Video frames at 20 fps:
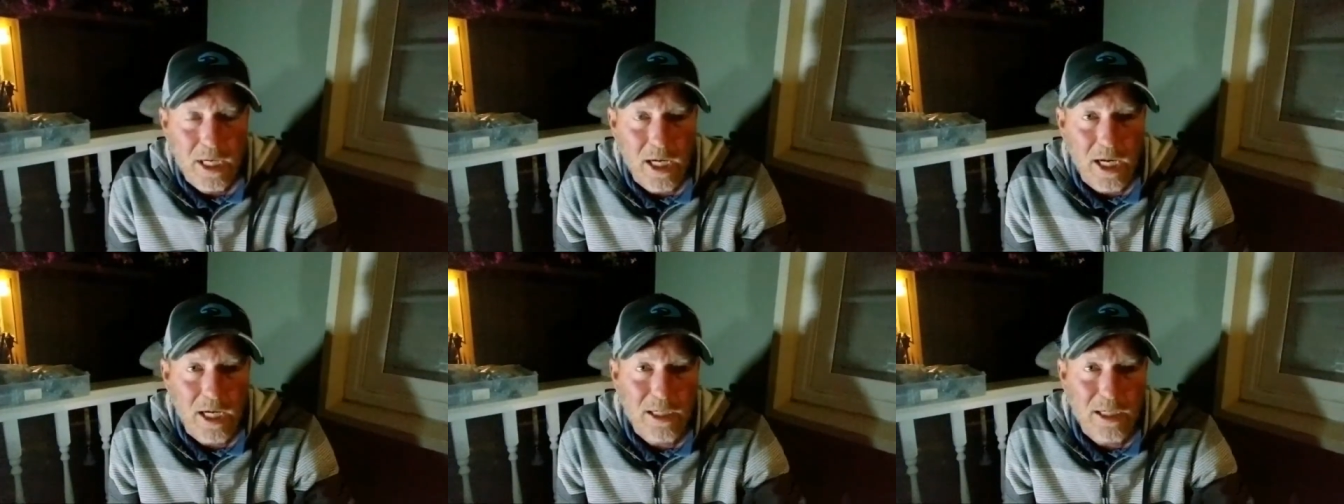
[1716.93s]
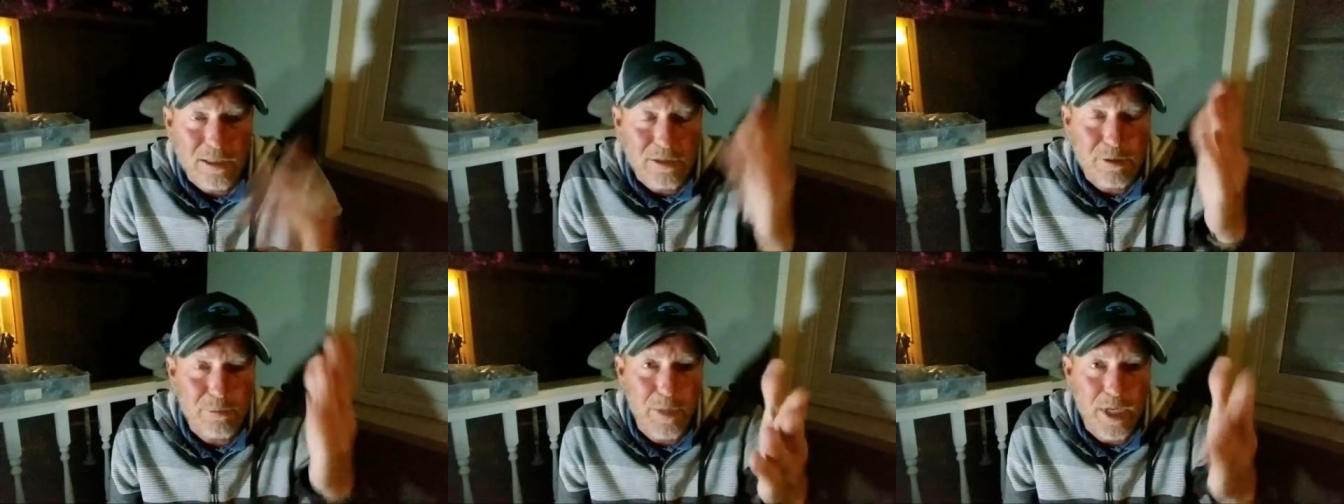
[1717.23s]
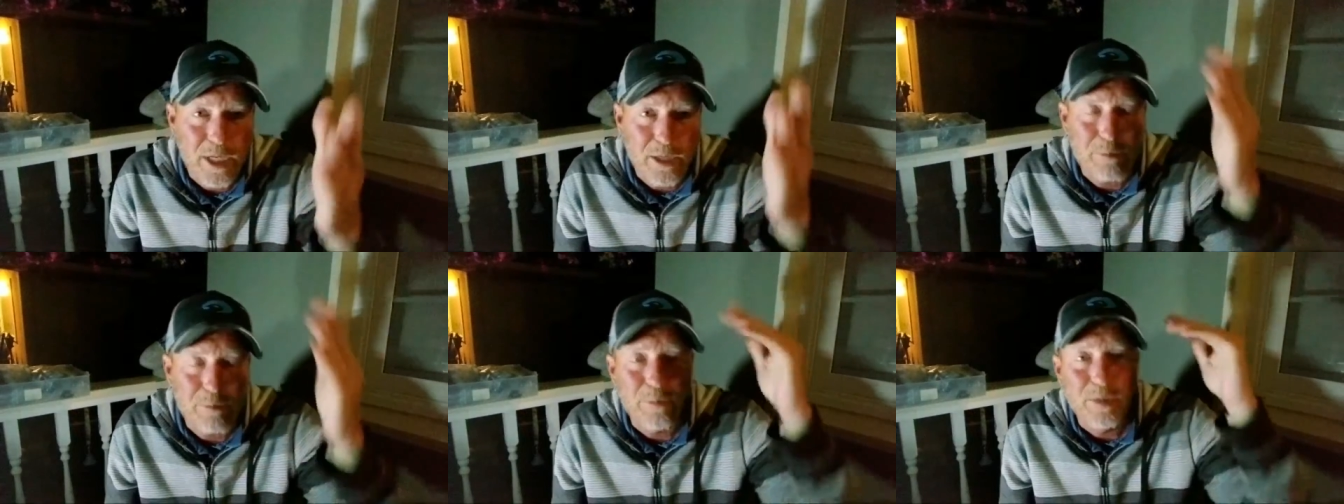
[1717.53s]
I custom
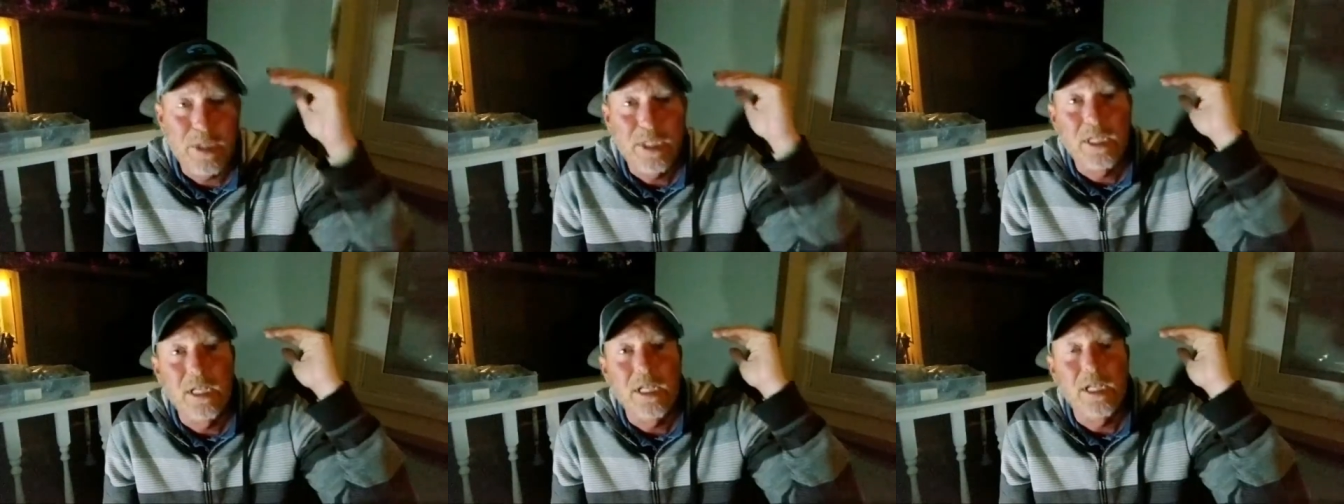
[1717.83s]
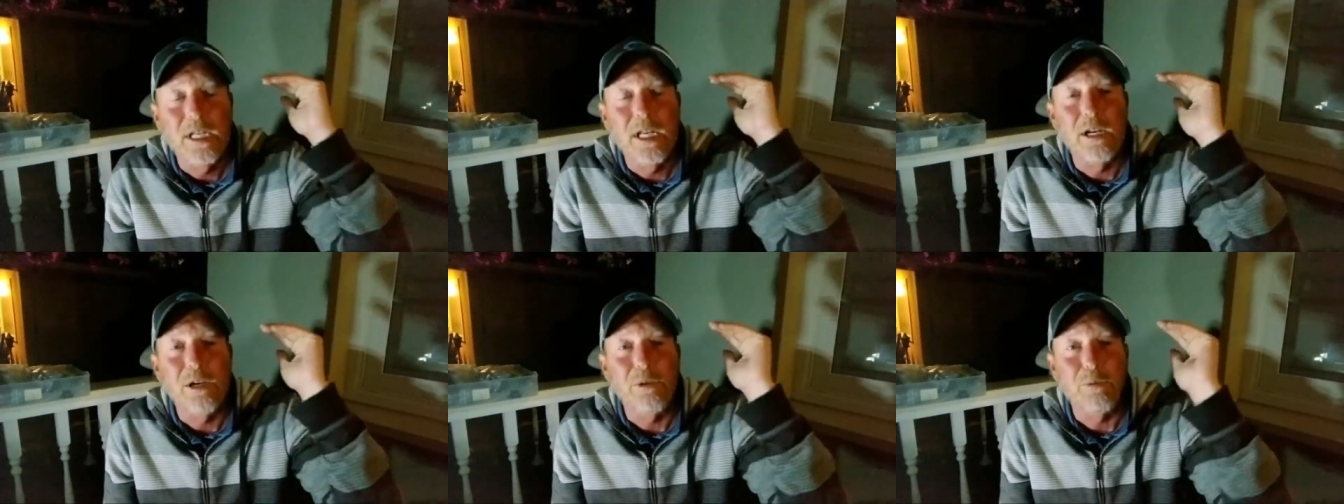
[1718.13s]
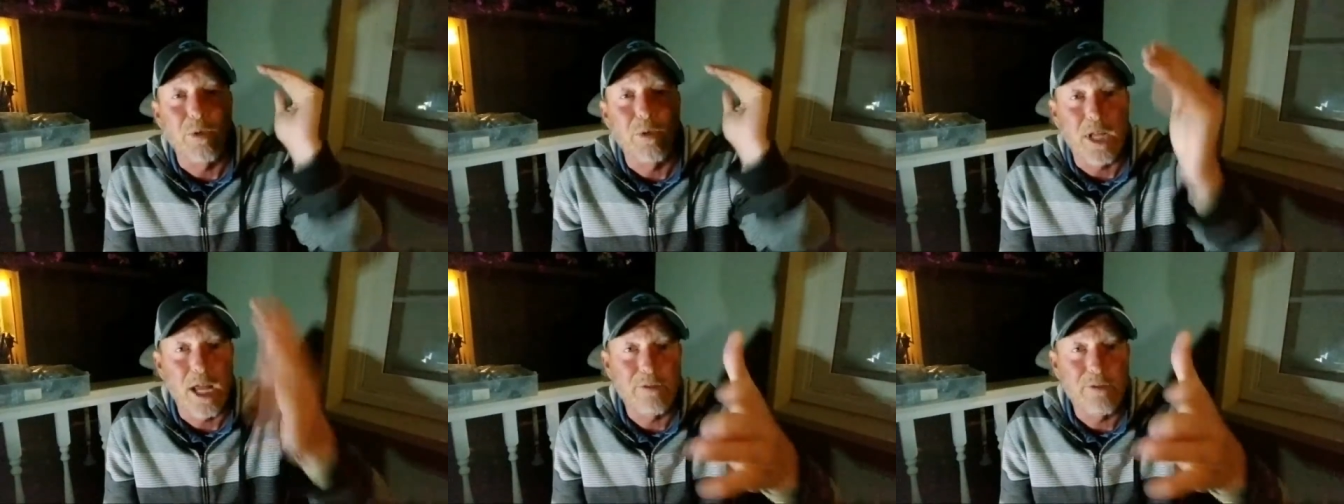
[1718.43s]
made them.
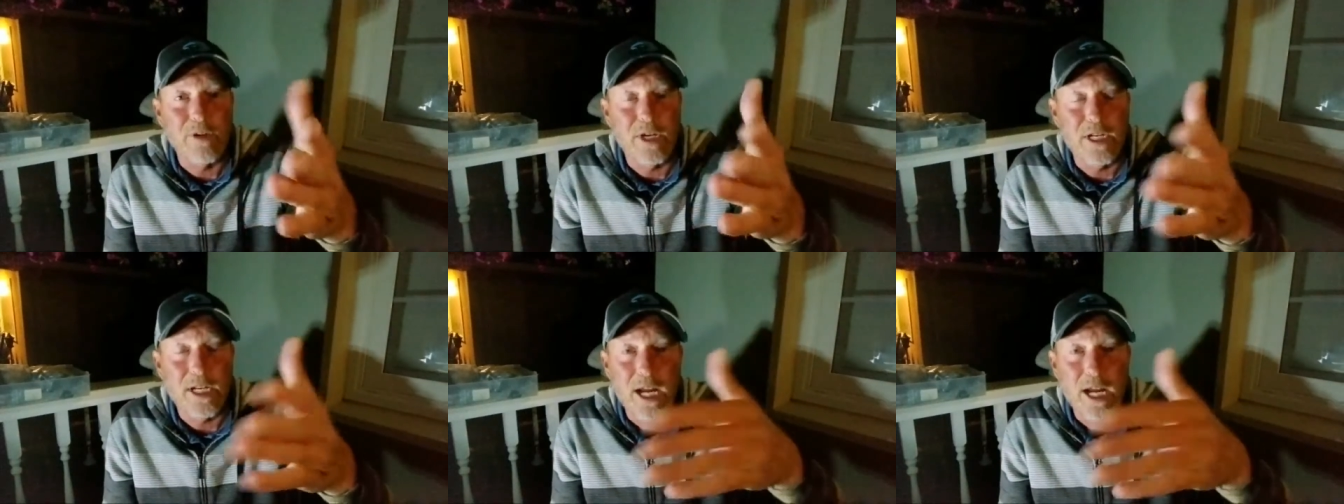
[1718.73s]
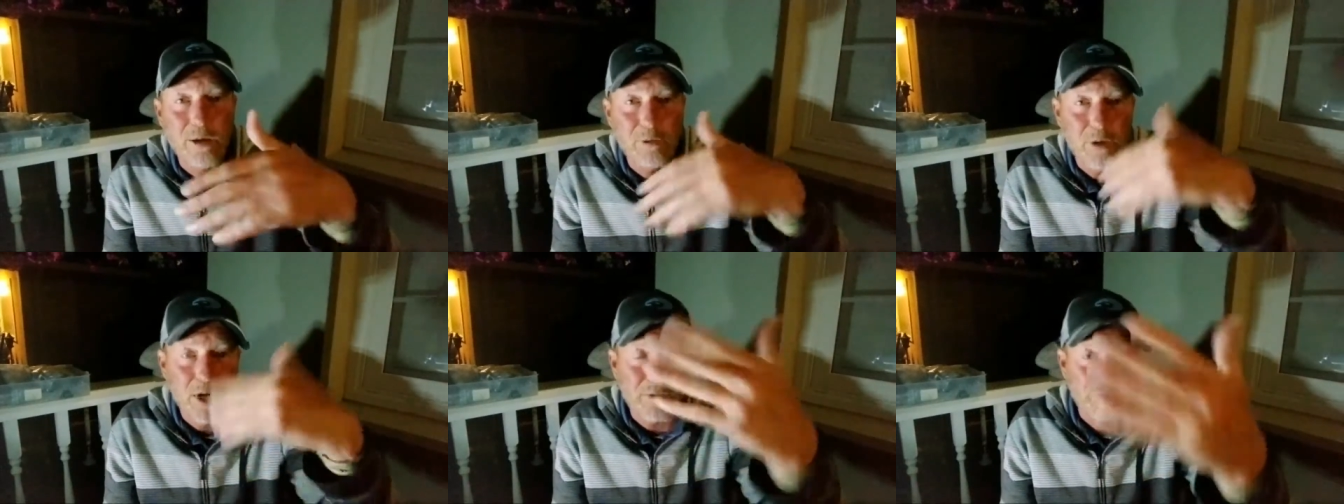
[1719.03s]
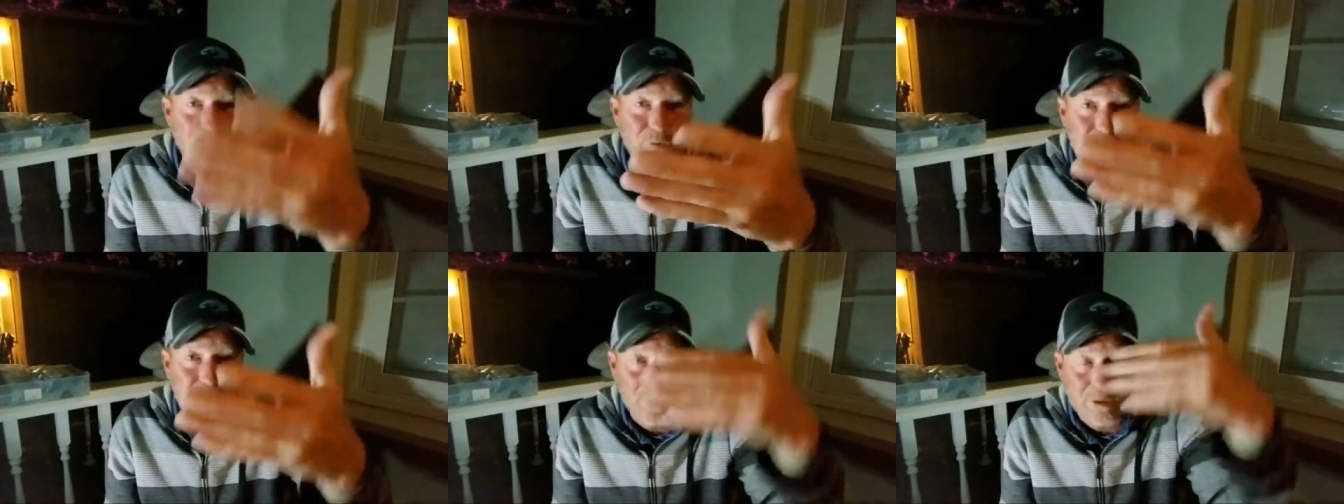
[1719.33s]
We're live right now. We're
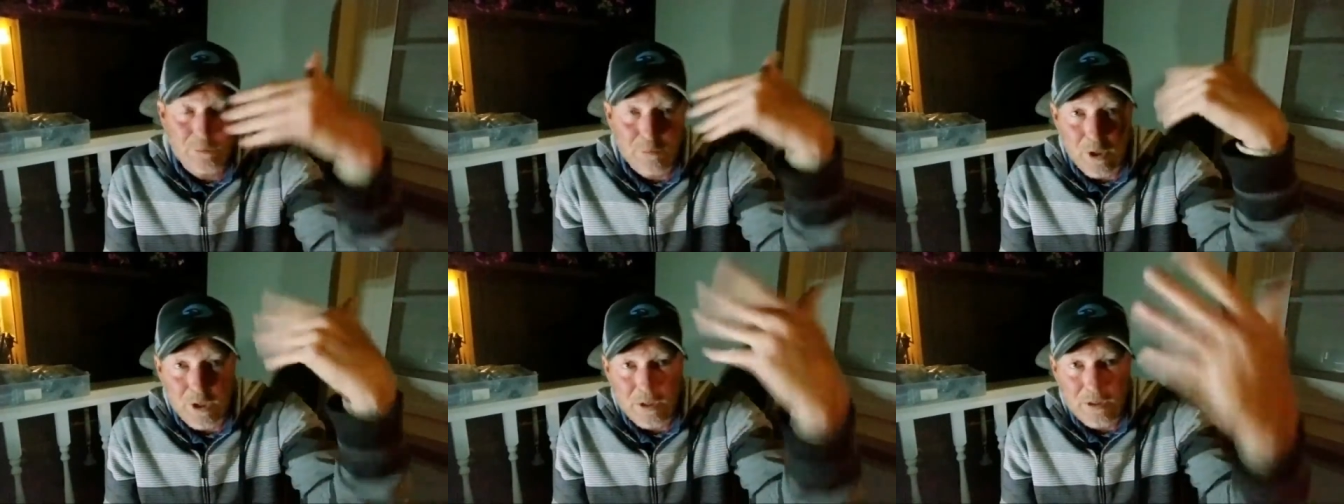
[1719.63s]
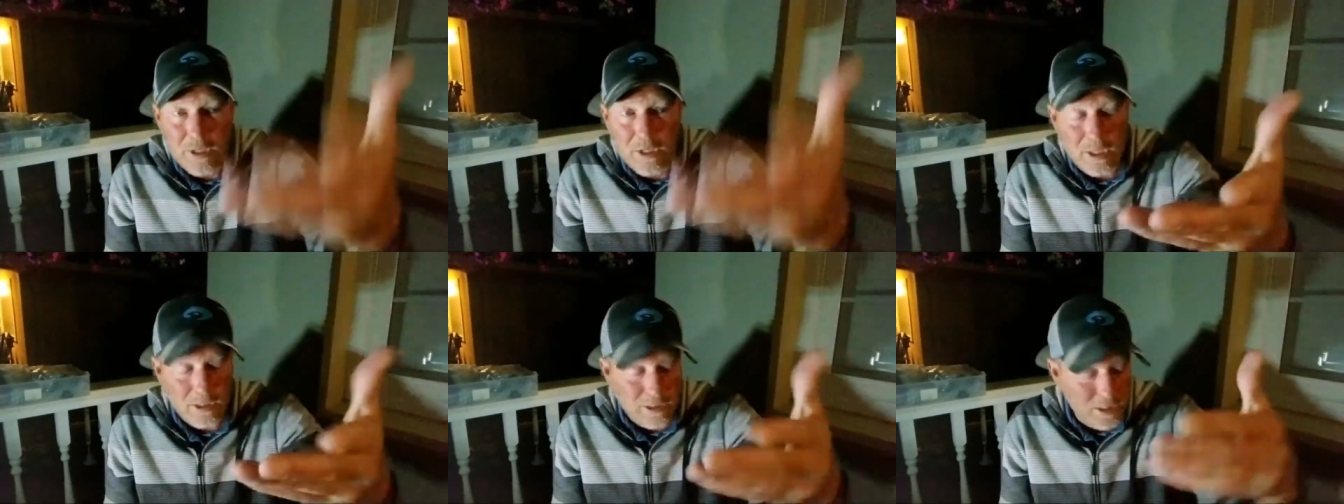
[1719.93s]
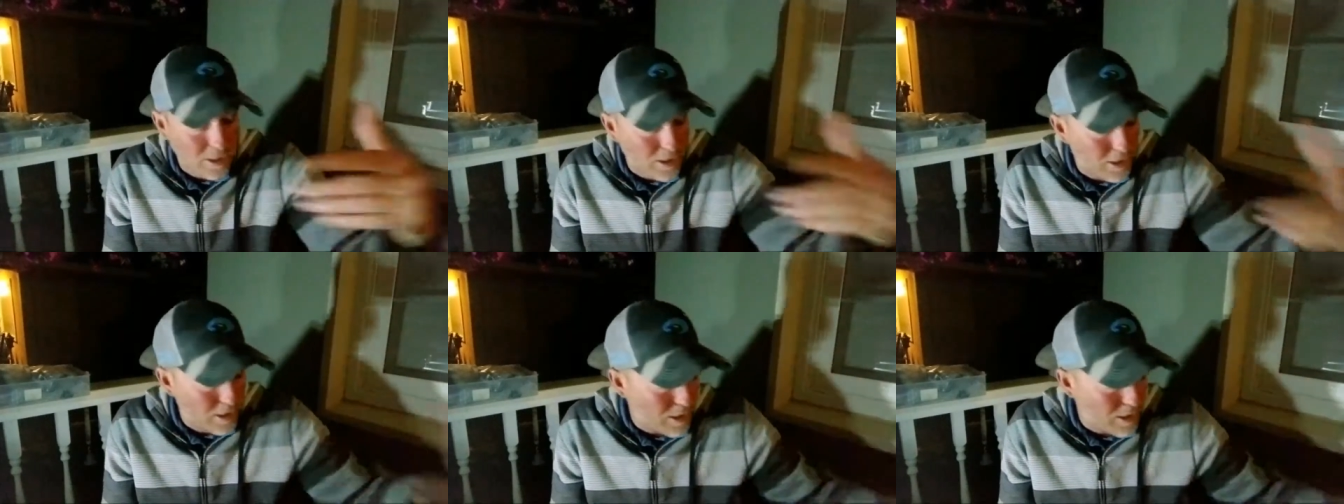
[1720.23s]
having fun. We're all
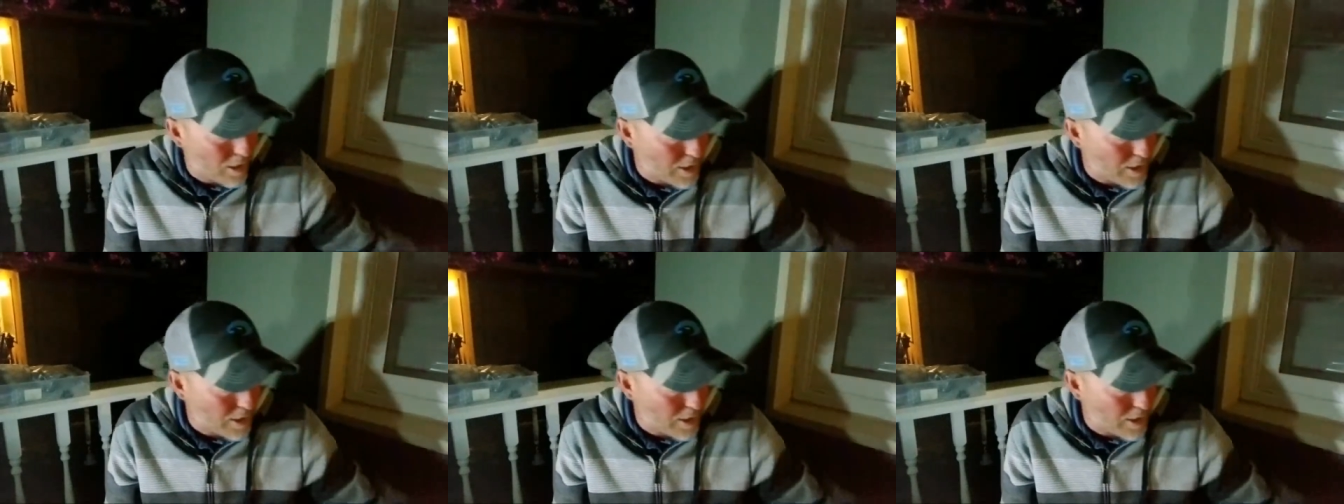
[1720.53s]
talking.